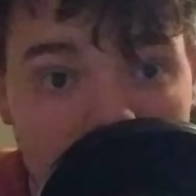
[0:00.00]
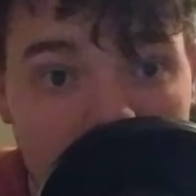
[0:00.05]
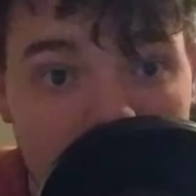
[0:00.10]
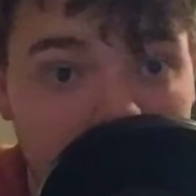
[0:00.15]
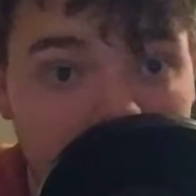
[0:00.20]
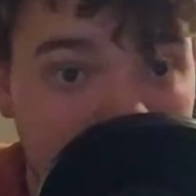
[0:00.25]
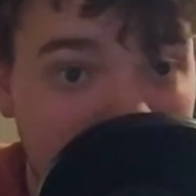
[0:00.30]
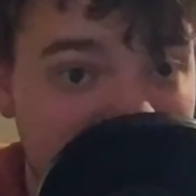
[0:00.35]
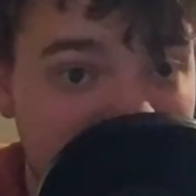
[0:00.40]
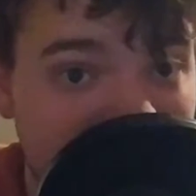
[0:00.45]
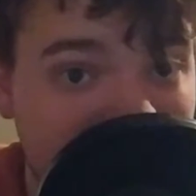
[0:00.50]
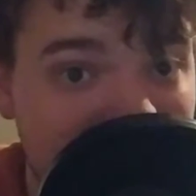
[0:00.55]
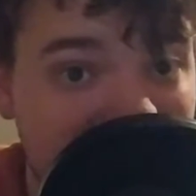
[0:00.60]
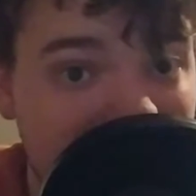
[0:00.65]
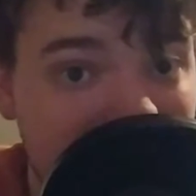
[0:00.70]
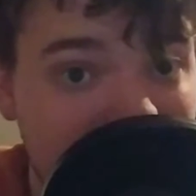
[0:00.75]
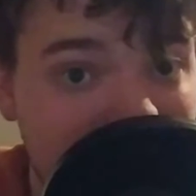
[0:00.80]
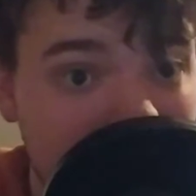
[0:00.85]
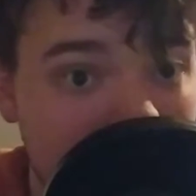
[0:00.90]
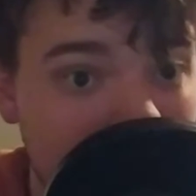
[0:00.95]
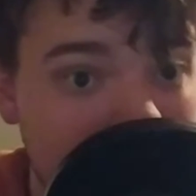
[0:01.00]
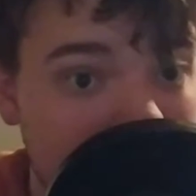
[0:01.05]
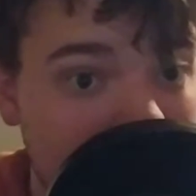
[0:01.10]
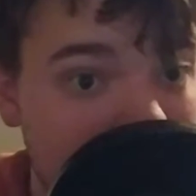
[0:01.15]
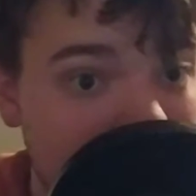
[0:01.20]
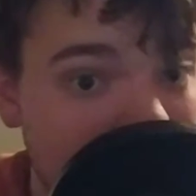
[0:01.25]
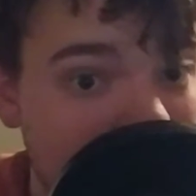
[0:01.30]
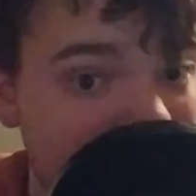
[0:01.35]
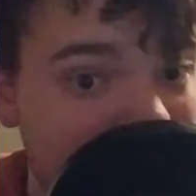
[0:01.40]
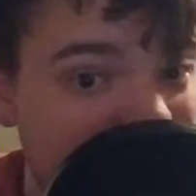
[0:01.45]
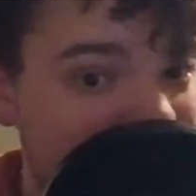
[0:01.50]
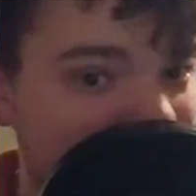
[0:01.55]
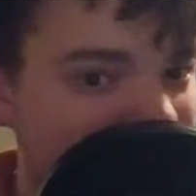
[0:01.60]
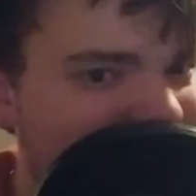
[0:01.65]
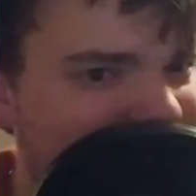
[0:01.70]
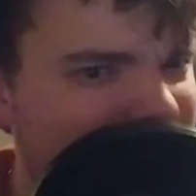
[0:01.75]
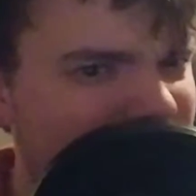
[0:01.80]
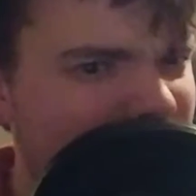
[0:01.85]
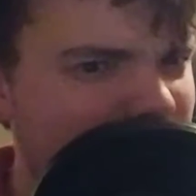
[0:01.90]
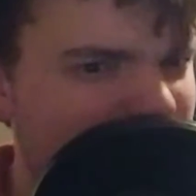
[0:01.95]
of all time, and
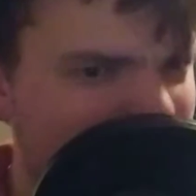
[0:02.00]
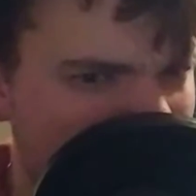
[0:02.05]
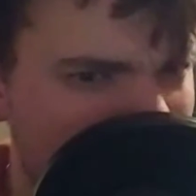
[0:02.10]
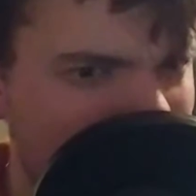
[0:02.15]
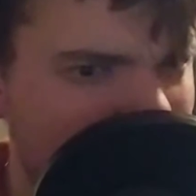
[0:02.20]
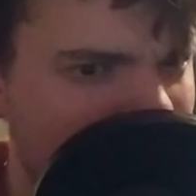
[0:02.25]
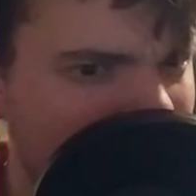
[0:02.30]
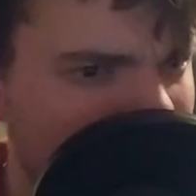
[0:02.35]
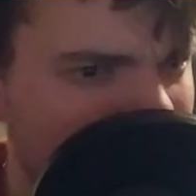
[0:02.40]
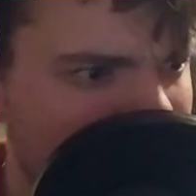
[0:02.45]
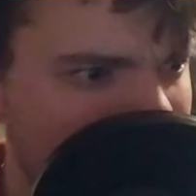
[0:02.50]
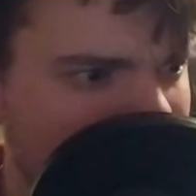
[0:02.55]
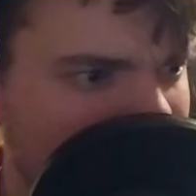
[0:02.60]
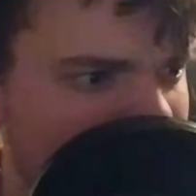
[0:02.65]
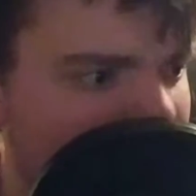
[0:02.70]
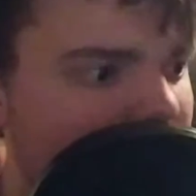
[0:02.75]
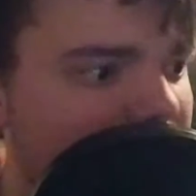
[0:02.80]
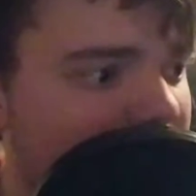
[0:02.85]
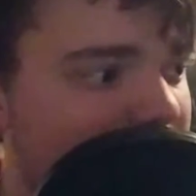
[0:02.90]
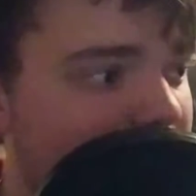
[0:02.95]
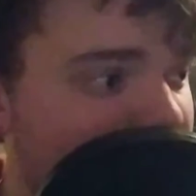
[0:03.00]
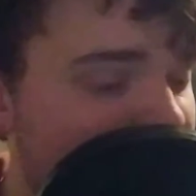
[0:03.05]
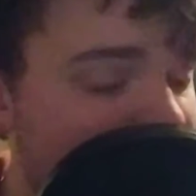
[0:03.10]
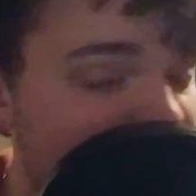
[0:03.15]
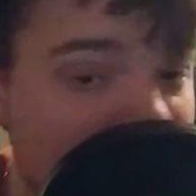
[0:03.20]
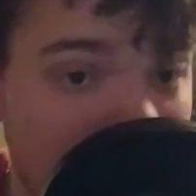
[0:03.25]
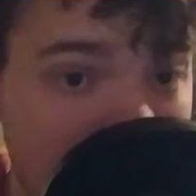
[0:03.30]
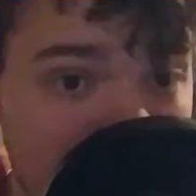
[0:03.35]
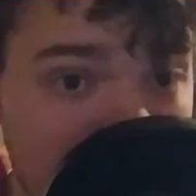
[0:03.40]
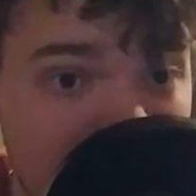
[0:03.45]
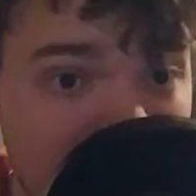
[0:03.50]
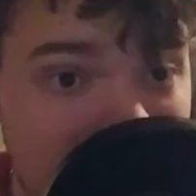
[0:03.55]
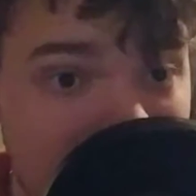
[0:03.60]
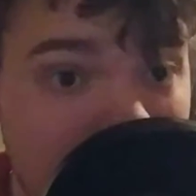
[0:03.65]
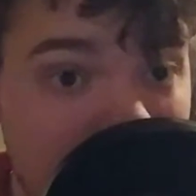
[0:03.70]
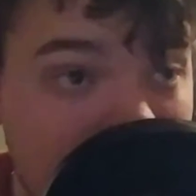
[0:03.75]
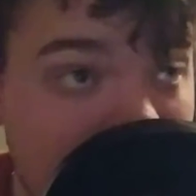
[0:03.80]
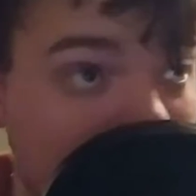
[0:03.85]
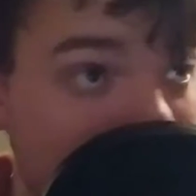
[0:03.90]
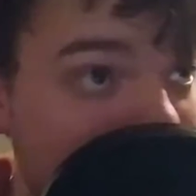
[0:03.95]
in general, used to be The
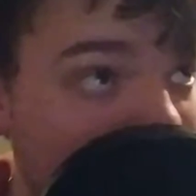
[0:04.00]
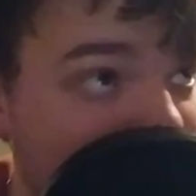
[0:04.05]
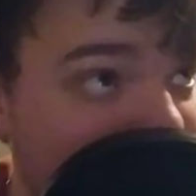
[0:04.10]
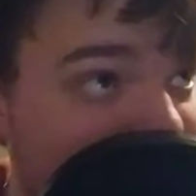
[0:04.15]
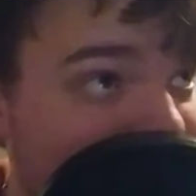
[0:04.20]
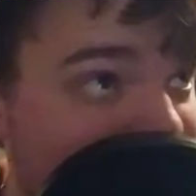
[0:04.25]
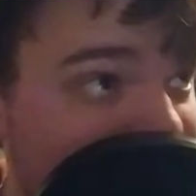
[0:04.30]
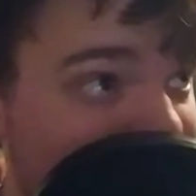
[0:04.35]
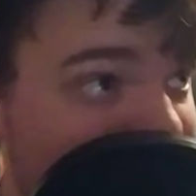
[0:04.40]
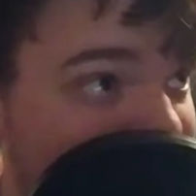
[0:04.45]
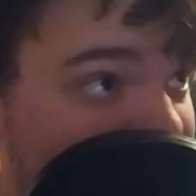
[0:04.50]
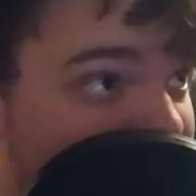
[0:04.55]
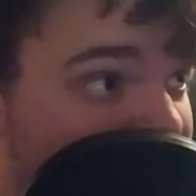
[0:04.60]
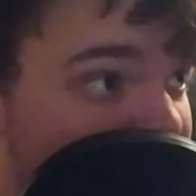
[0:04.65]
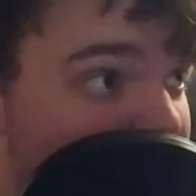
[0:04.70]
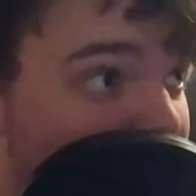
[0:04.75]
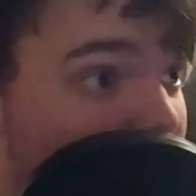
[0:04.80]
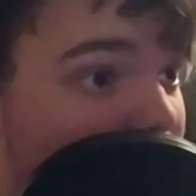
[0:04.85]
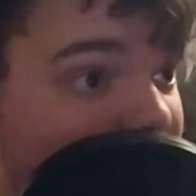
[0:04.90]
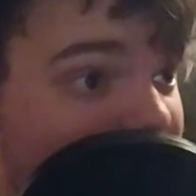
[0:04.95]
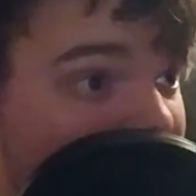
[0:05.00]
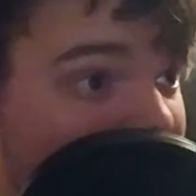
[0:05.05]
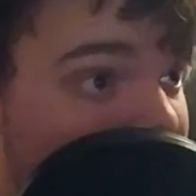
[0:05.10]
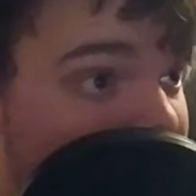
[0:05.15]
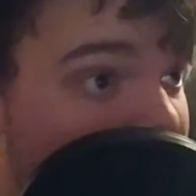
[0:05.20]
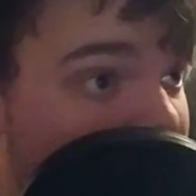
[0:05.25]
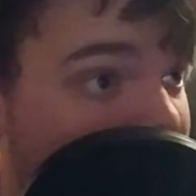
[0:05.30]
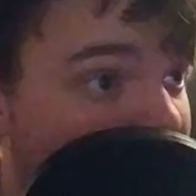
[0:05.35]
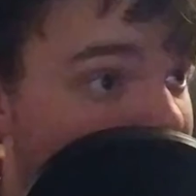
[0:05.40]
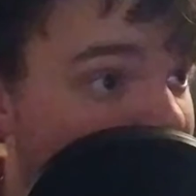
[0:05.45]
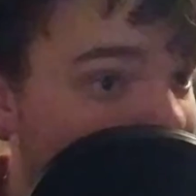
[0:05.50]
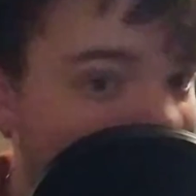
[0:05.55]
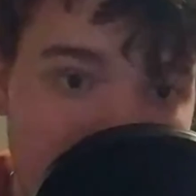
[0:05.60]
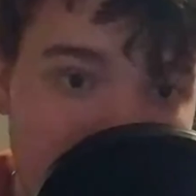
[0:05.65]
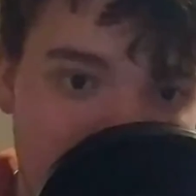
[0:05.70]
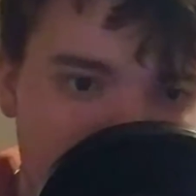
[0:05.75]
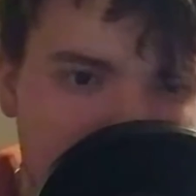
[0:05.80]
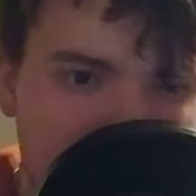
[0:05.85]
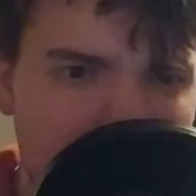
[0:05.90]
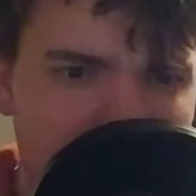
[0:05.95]
Holiday. The Holiday is this movie I
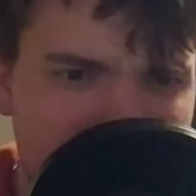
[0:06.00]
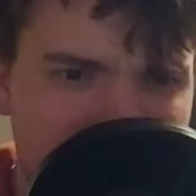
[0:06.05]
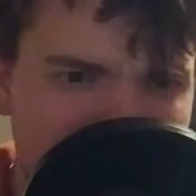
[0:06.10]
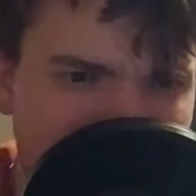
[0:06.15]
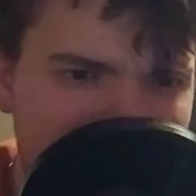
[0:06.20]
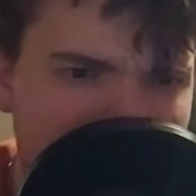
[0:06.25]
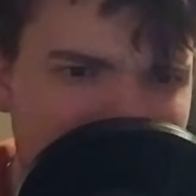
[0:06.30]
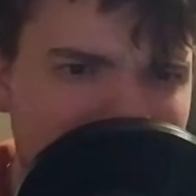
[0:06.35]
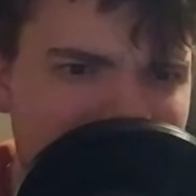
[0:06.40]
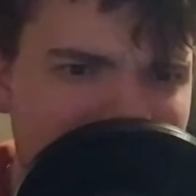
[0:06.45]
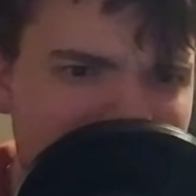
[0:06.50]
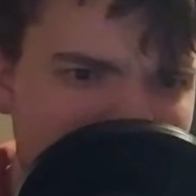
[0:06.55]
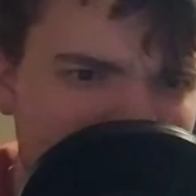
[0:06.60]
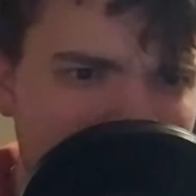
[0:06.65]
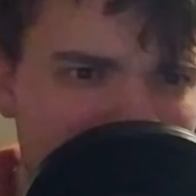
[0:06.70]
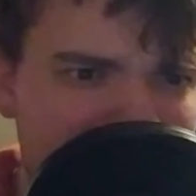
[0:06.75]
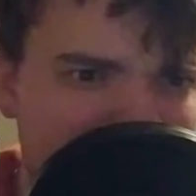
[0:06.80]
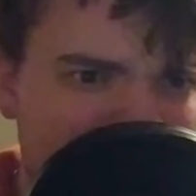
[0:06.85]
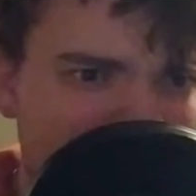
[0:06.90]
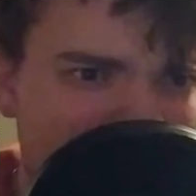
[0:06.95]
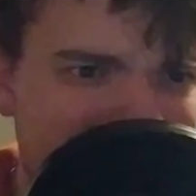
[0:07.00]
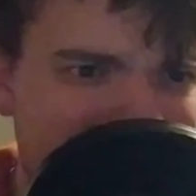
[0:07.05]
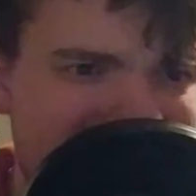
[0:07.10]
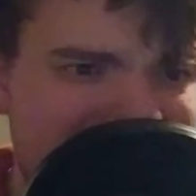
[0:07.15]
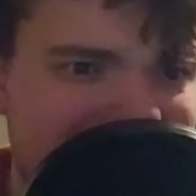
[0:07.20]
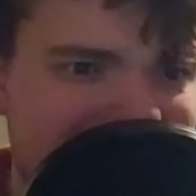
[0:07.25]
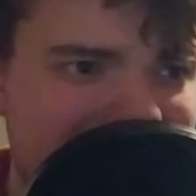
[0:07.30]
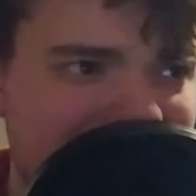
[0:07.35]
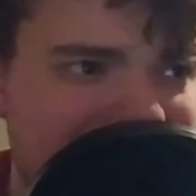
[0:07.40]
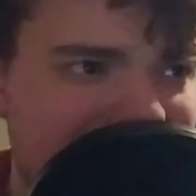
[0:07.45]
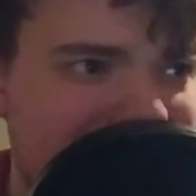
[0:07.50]
really, really do enjoy.